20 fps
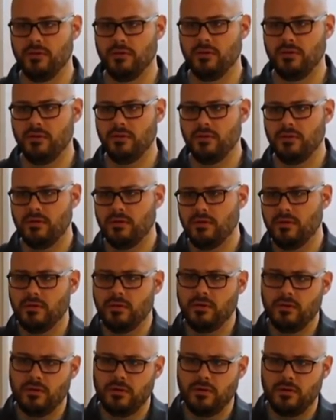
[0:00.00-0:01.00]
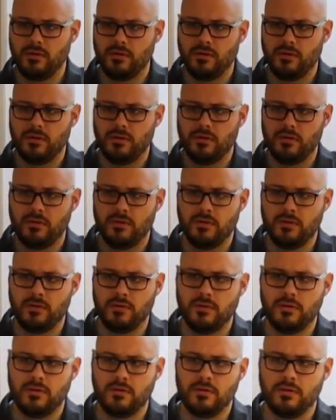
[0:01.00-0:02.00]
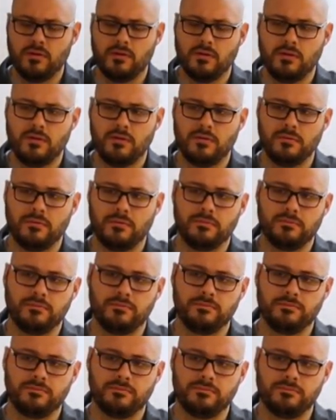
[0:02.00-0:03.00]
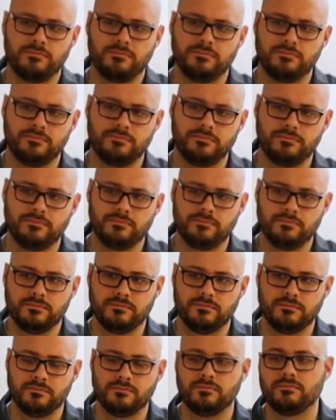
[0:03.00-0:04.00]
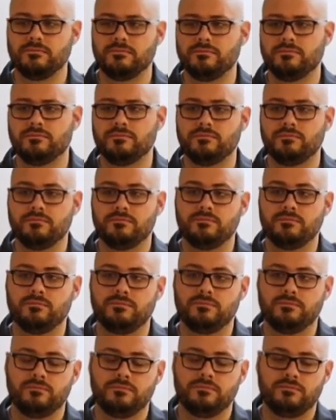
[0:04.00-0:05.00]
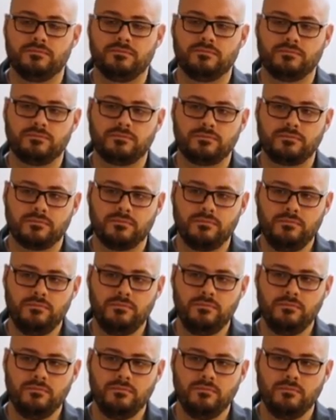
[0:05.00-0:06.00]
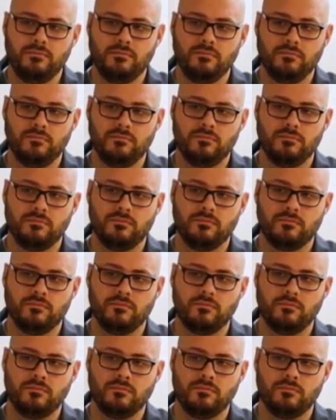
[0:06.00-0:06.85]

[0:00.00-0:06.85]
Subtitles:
[no speech]